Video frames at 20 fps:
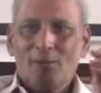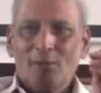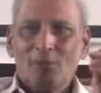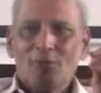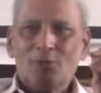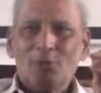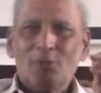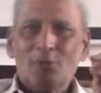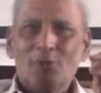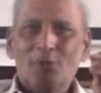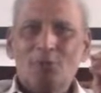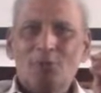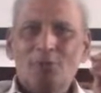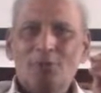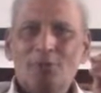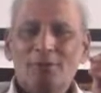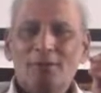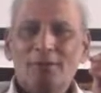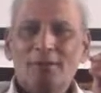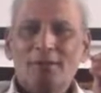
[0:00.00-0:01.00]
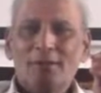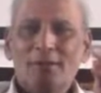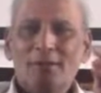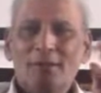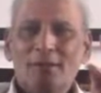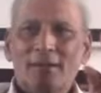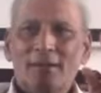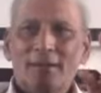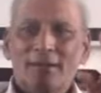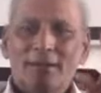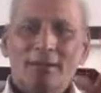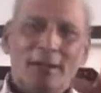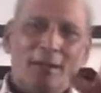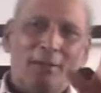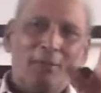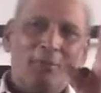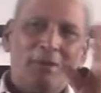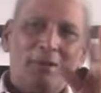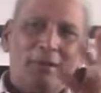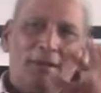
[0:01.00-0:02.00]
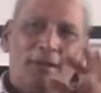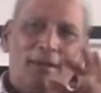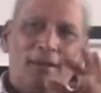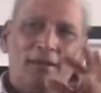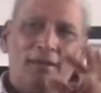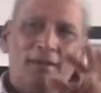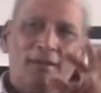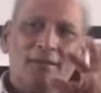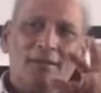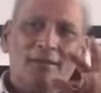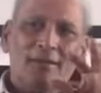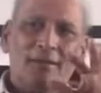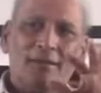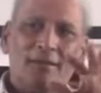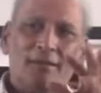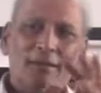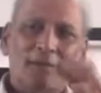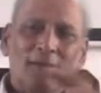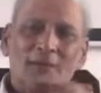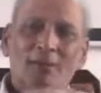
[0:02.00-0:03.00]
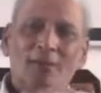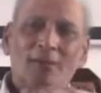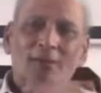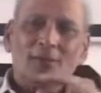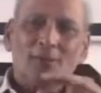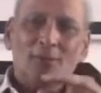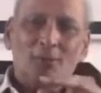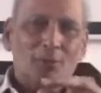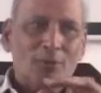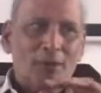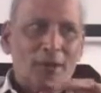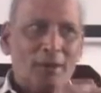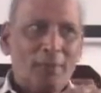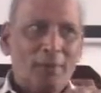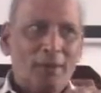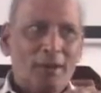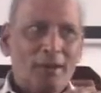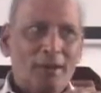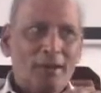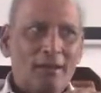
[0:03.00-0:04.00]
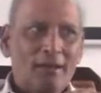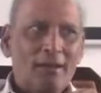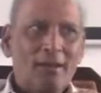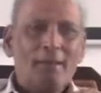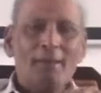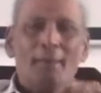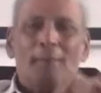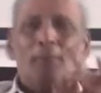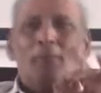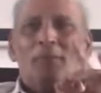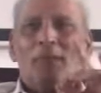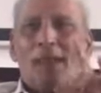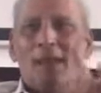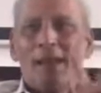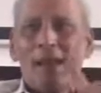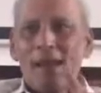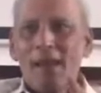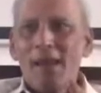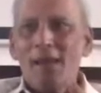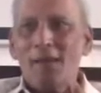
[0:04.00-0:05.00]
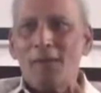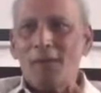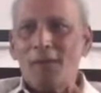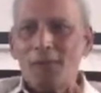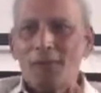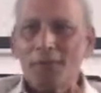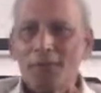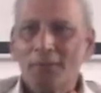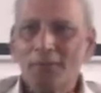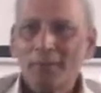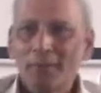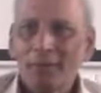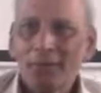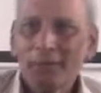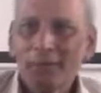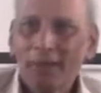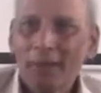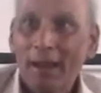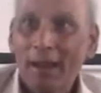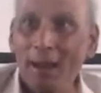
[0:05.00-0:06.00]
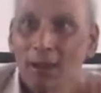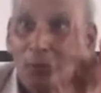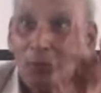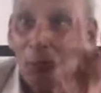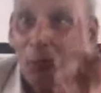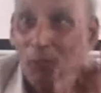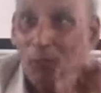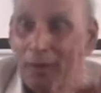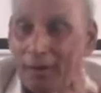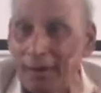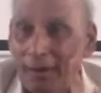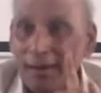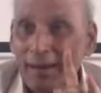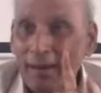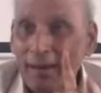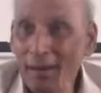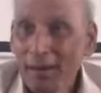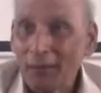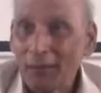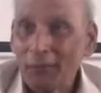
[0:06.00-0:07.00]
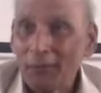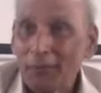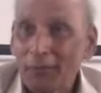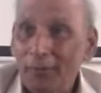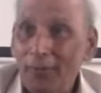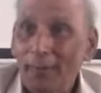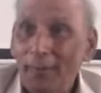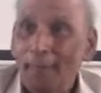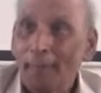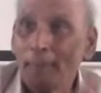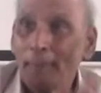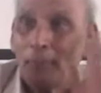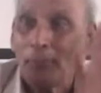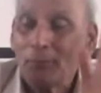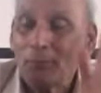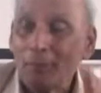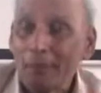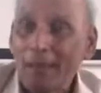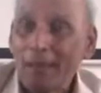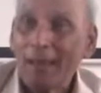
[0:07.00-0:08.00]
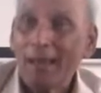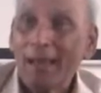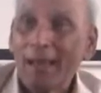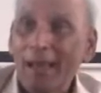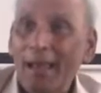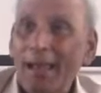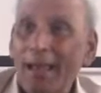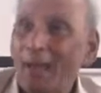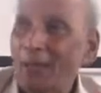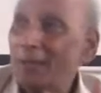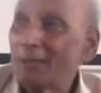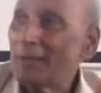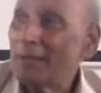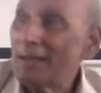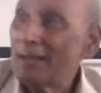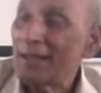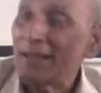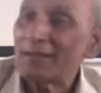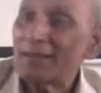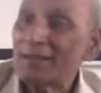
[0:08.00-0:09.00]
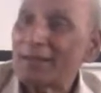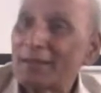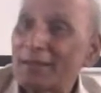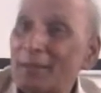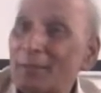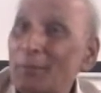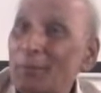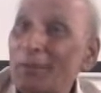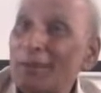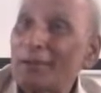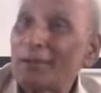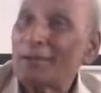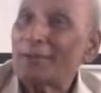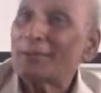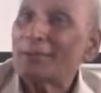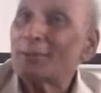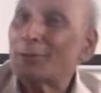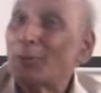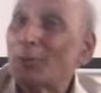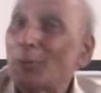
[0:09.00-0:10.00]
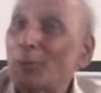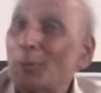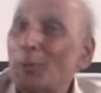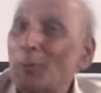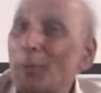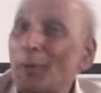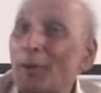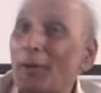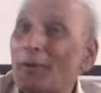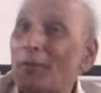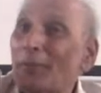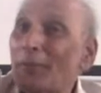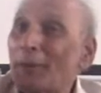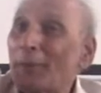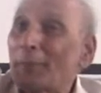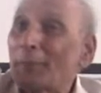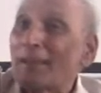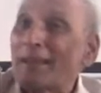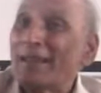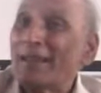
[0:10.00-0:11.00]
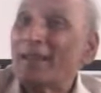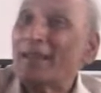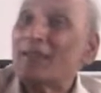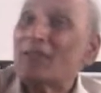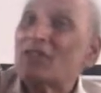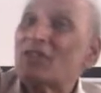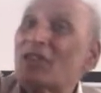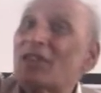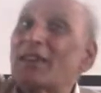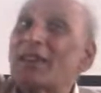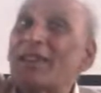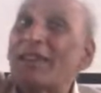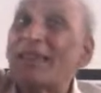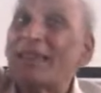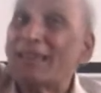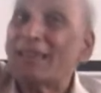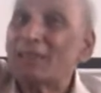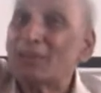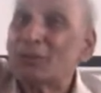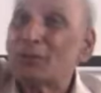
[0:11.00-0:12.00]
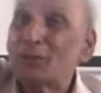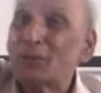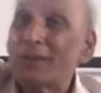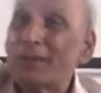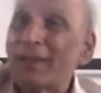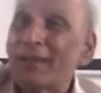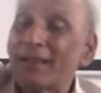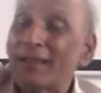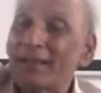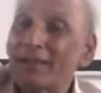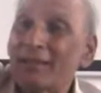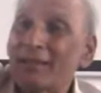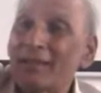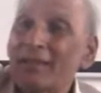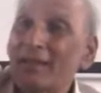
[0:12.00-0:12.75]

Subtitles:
Those two rules can be called Tulyabala if and only if they have their separate scope of application elsewhere,